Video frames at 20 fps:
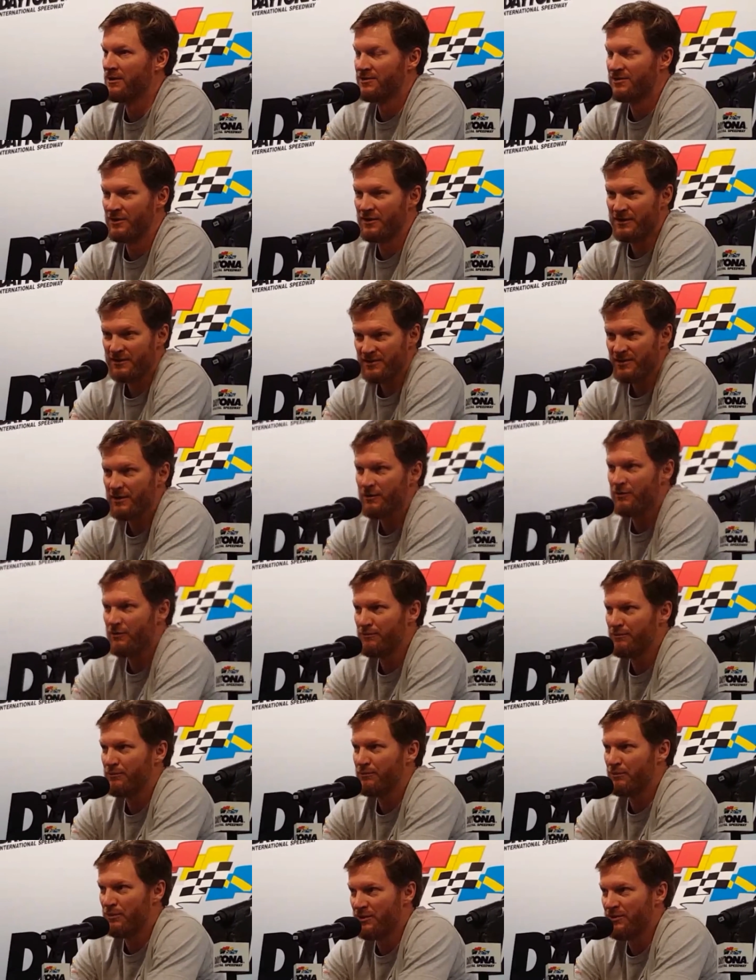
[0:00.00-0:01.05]
But so this is a
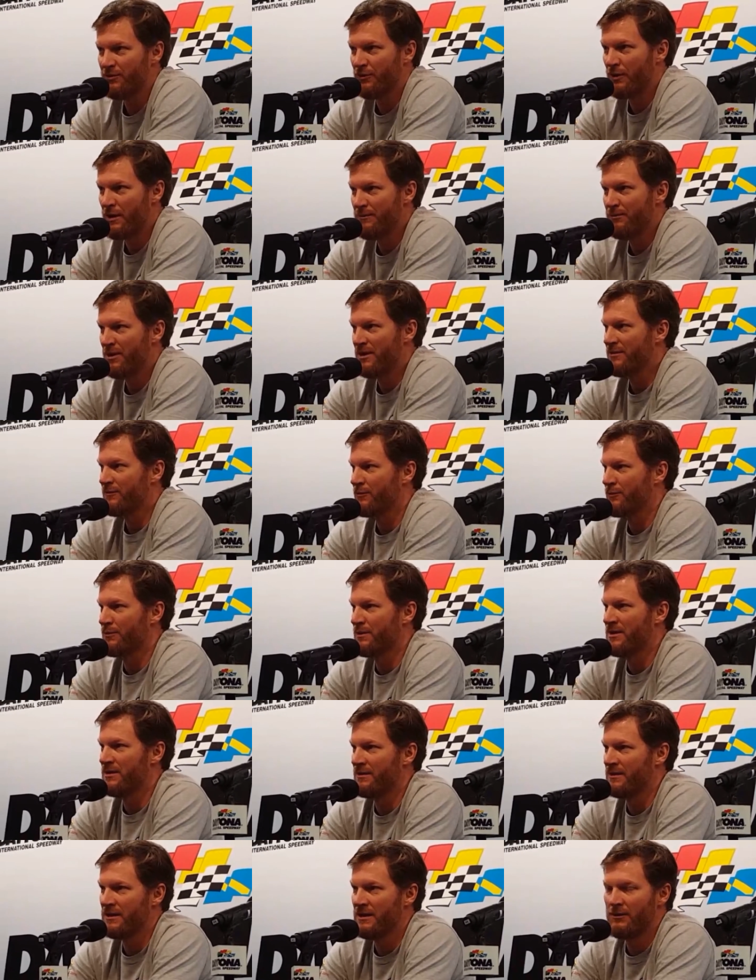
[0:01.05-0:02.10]
group, this is a great place for
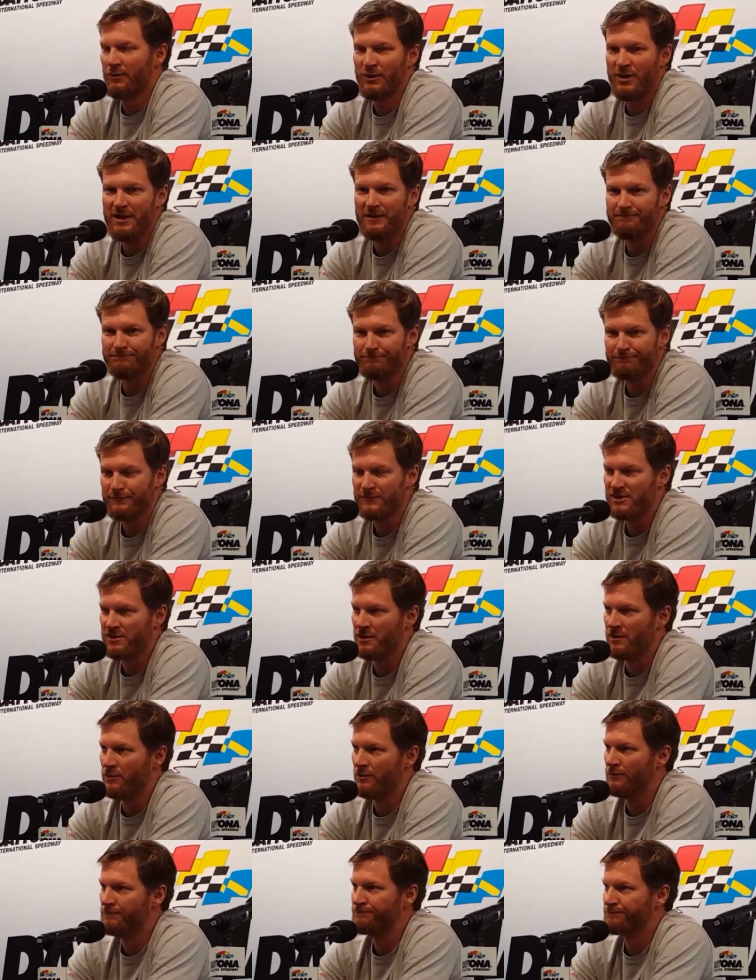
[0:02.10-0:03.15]
me to get a win.
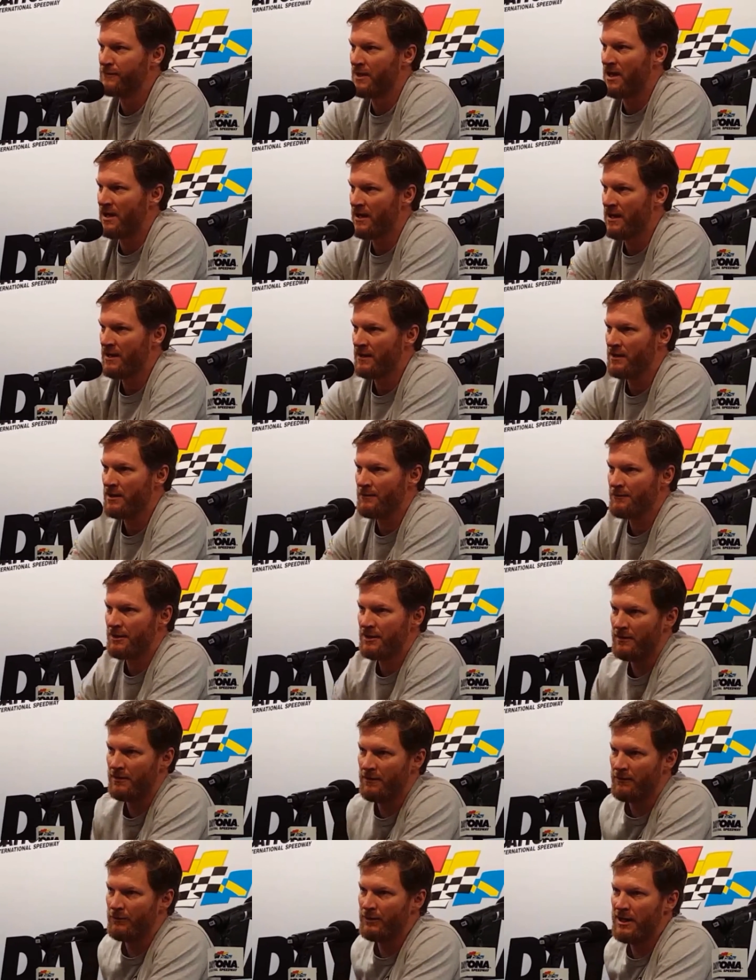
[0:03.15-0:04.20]
So I got to come
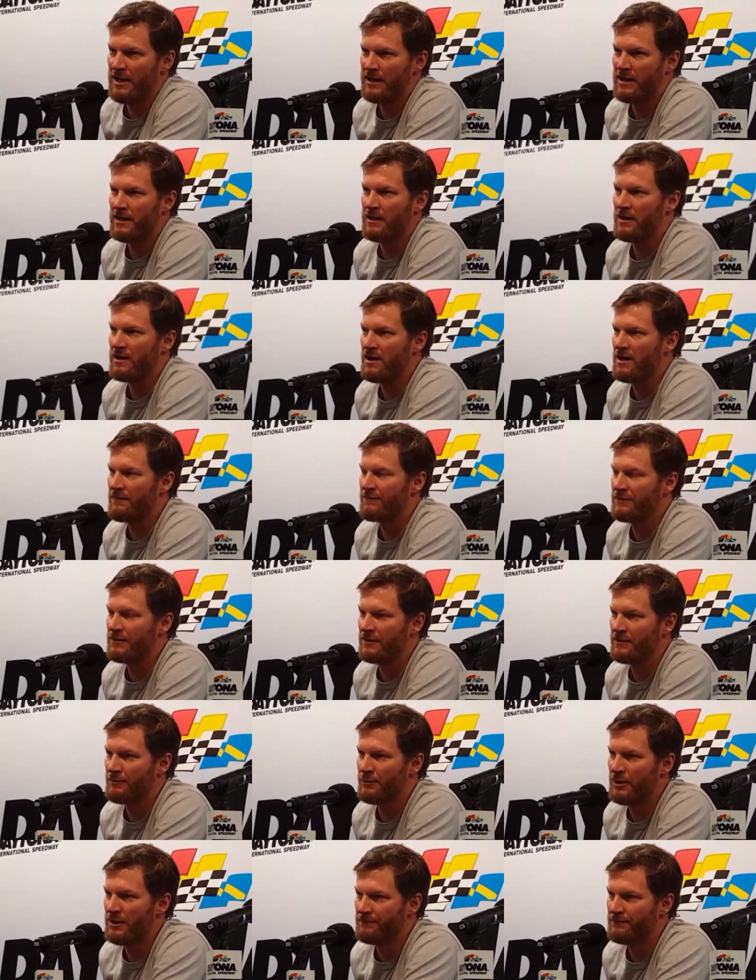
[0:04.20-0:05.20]
in there with that kind of confidence.